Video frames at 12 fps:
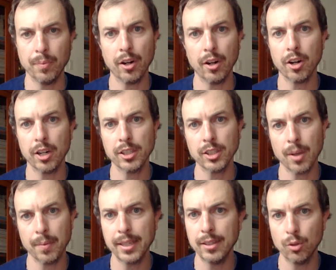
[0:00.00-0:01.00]
from their cars
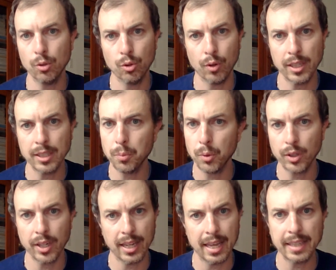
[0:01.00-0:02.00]
coming into
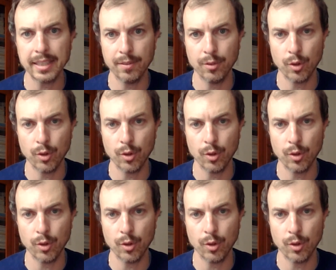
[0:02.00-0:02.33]
Transport Collective,